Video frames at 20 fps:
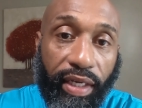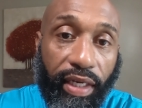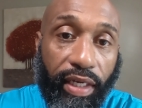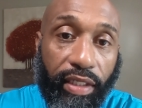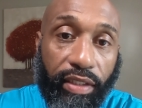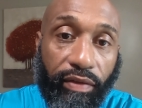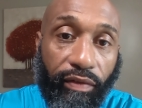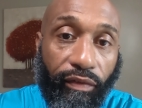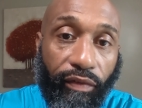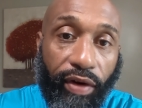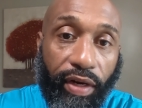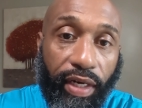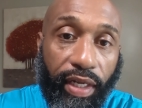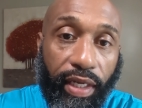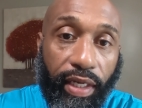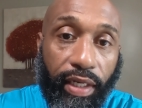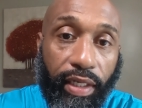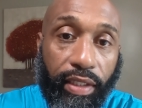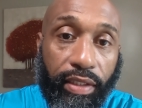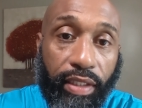of his, a friend of
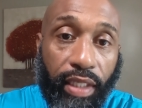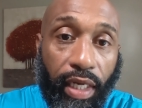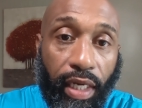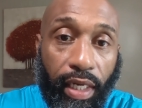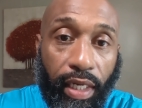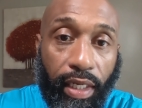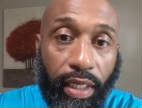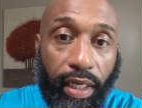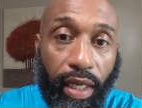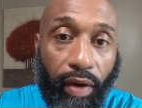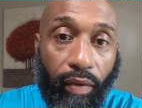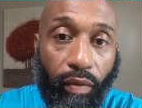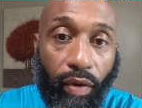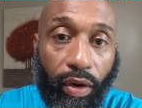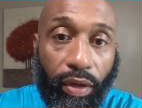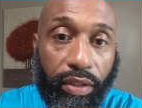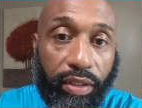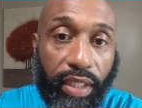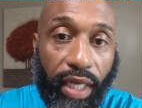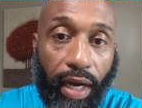his that
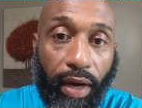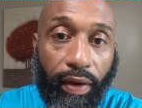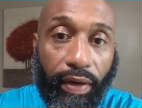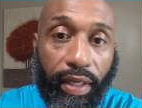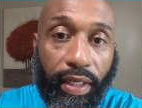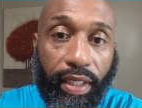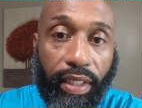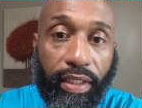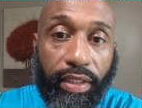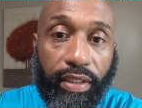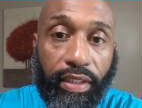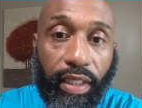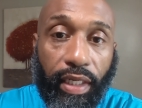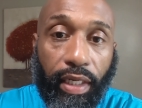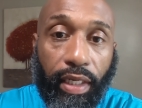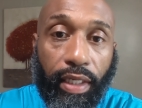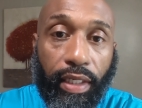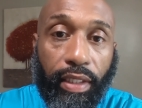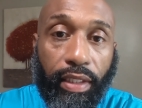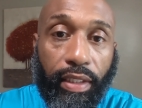works out, and he
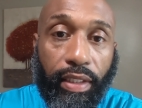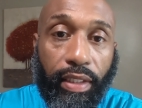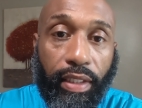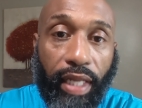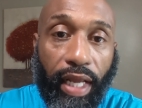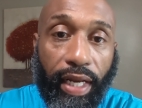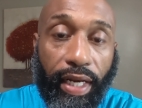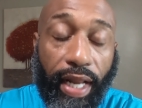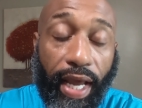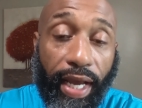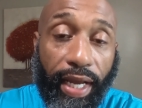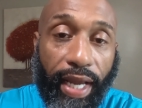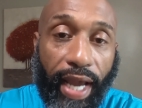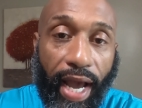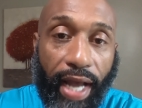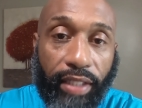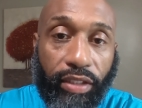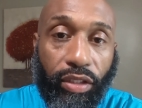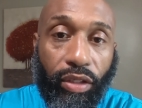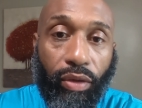said that that
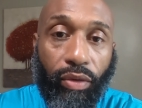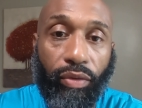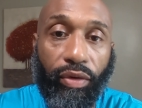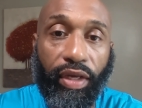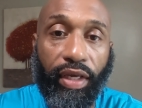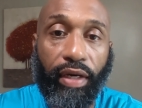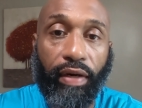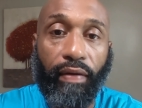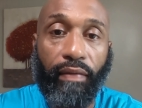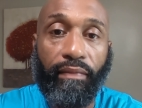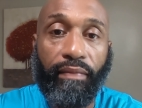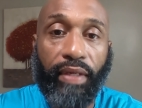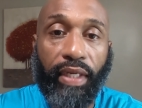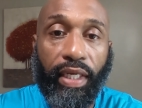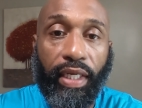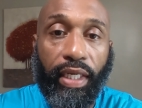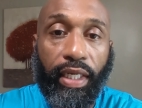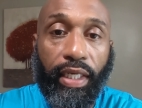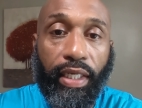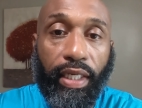guy told him
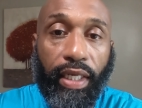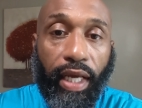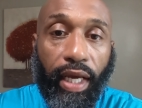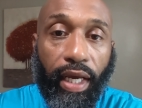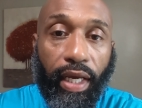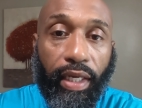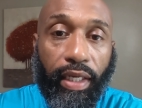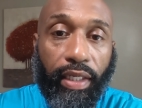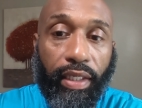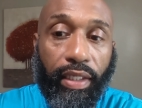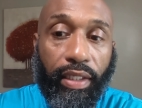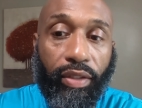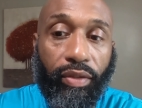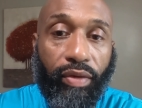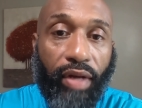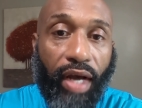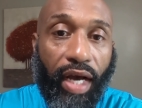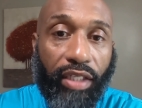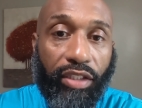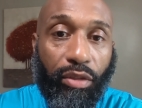that you're
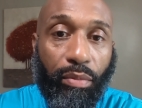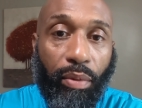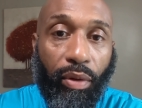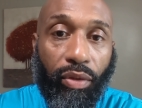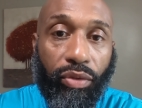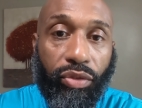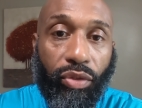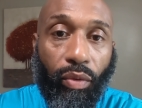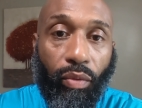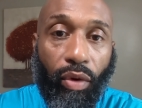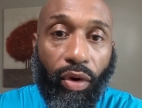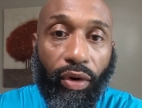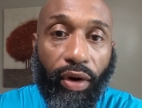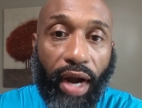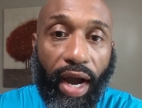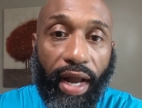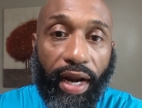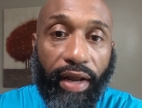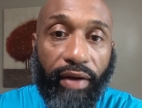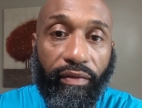not supposed to work
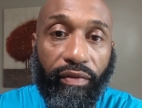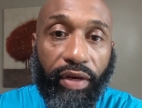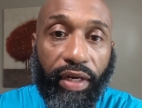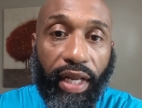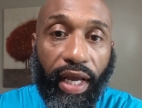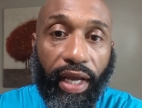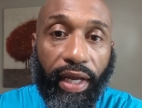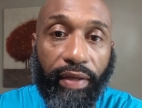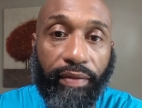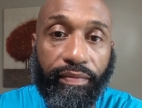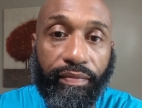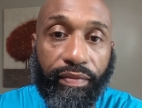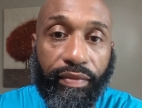out every day.